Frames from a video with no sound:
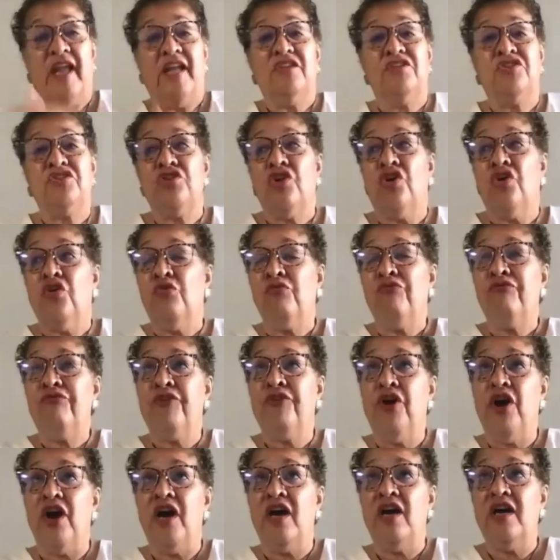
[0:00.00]
So
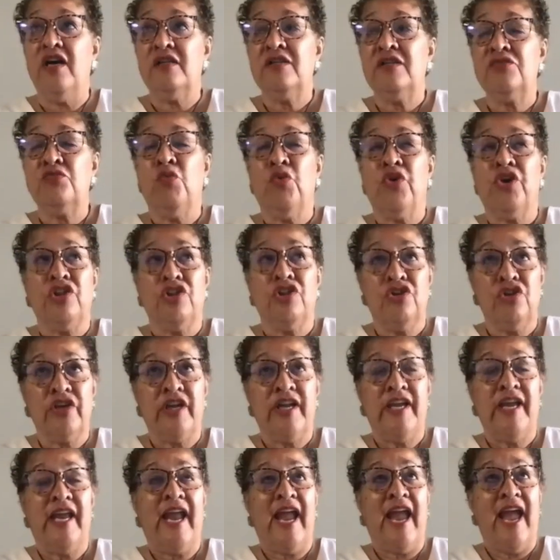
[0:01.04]
for us, we're
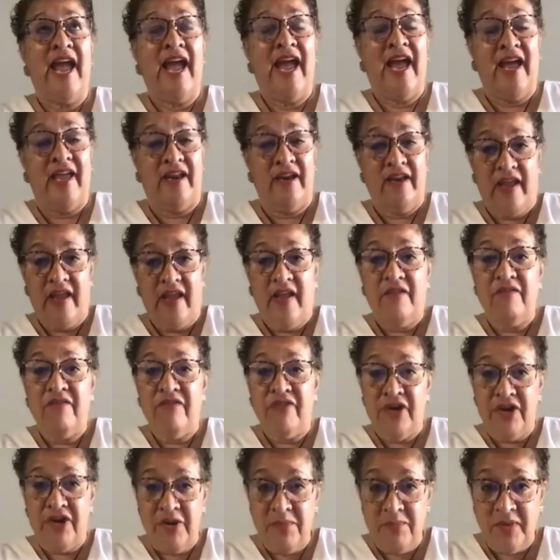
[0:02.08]
looking at
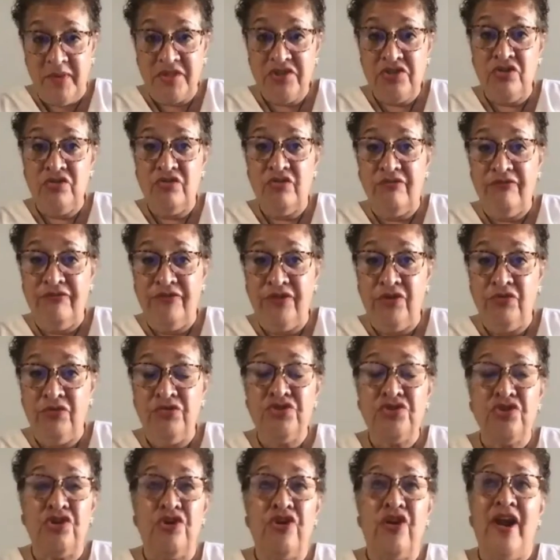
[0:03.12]
very much in the
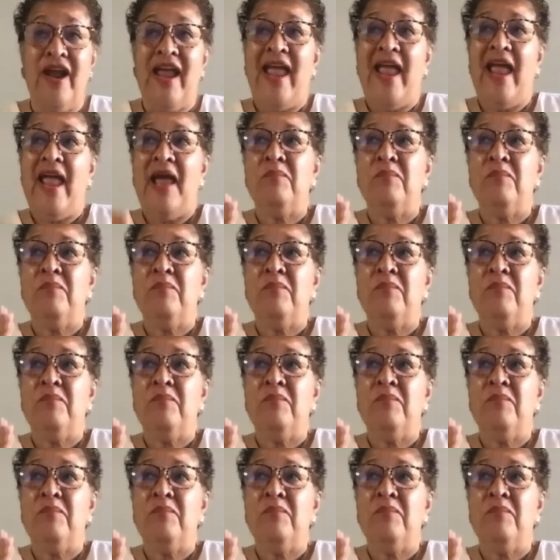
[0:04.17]
future,